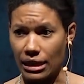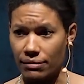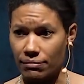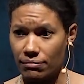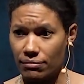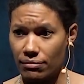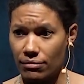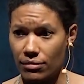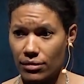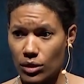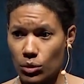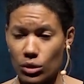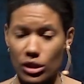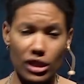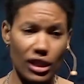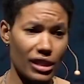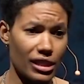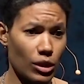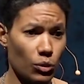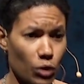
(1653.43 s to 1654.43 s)
It wasn't
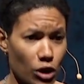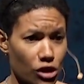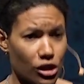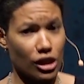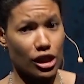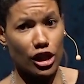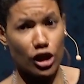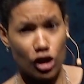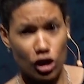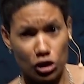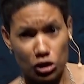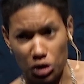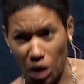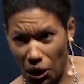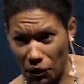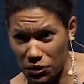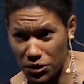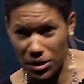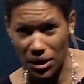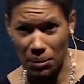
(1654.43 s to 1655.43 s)
because he wished that he could
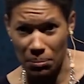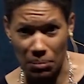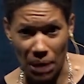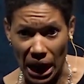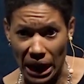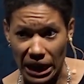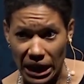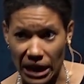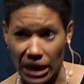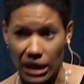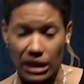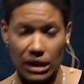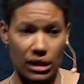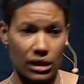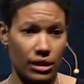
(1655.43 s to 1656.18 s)
love somebody.